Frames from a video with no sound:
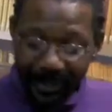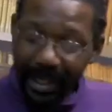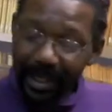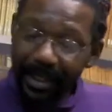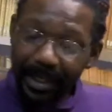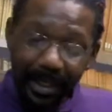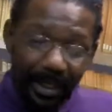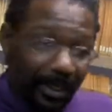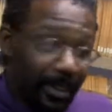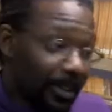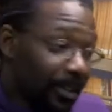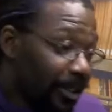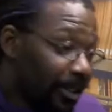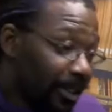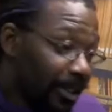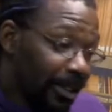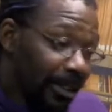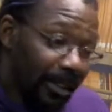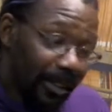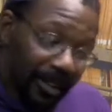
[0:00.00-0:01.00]
As
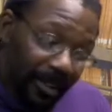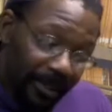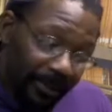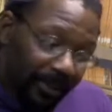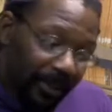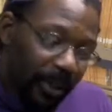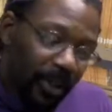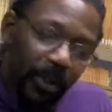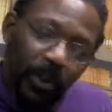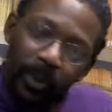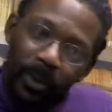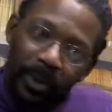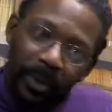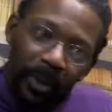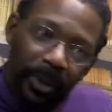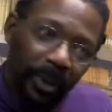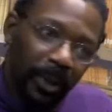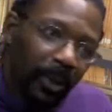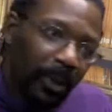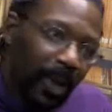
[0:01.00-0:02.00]
long as his first war
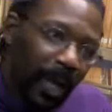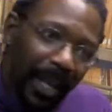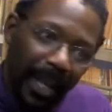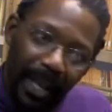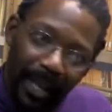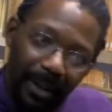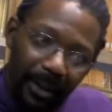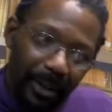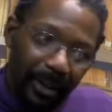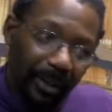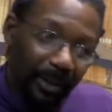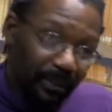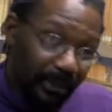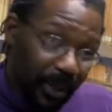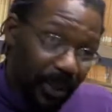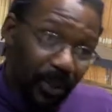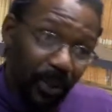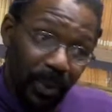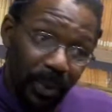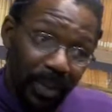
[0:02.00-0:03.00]
or cry or
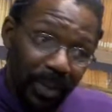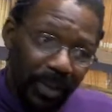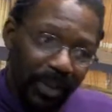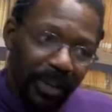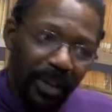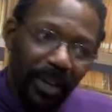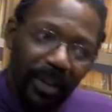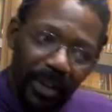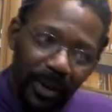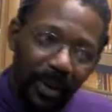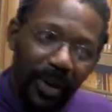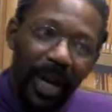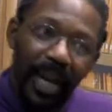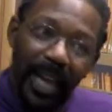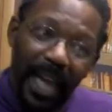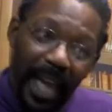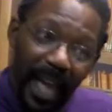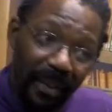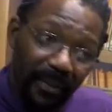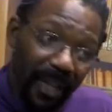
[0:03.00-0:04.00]
first words are cry
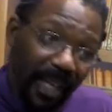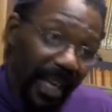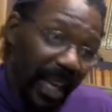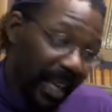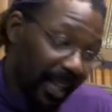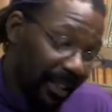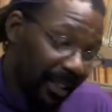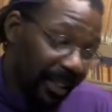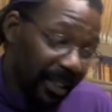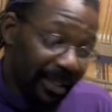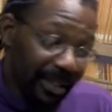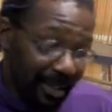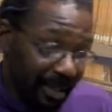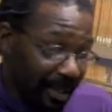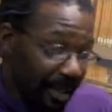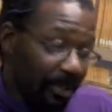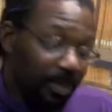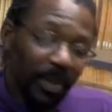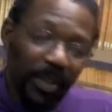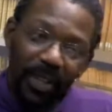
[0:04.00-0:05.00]
havoc and let
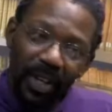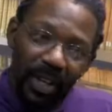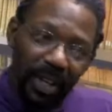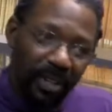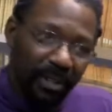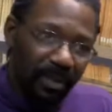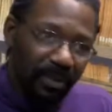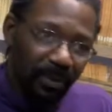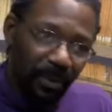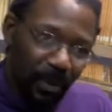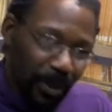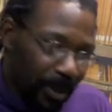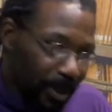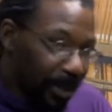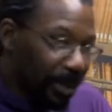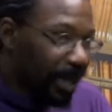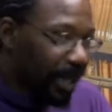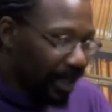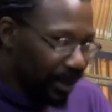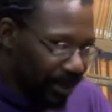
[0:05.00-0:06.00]
slip the dogs of war,
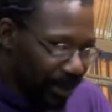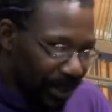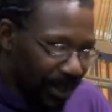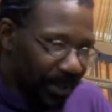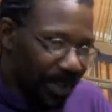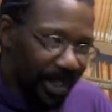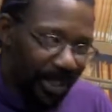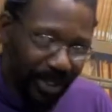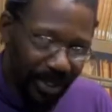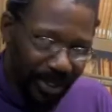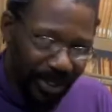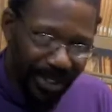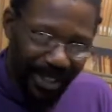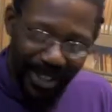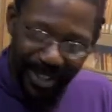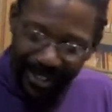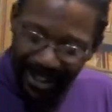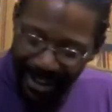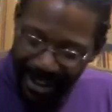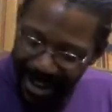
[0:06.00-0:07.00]
I'll know he's your
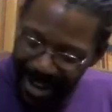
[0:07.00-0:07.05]
son.